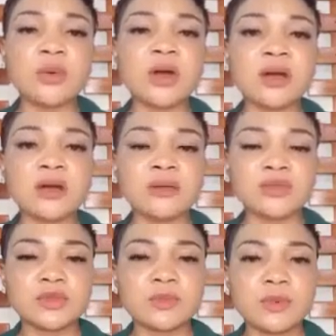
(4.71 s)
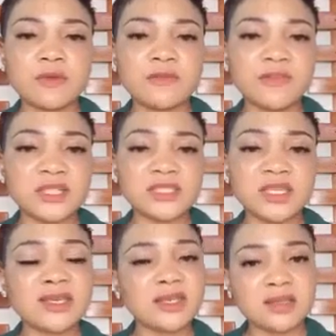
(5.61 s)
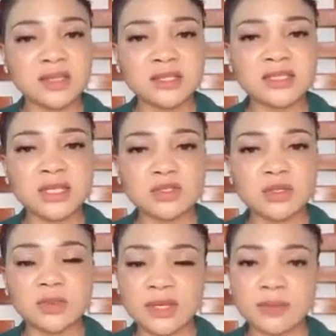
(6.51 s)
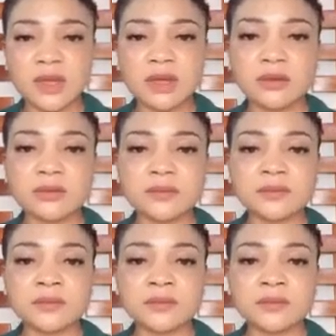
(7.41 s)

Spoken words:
are welcome to Prophetic Intercession with Amel.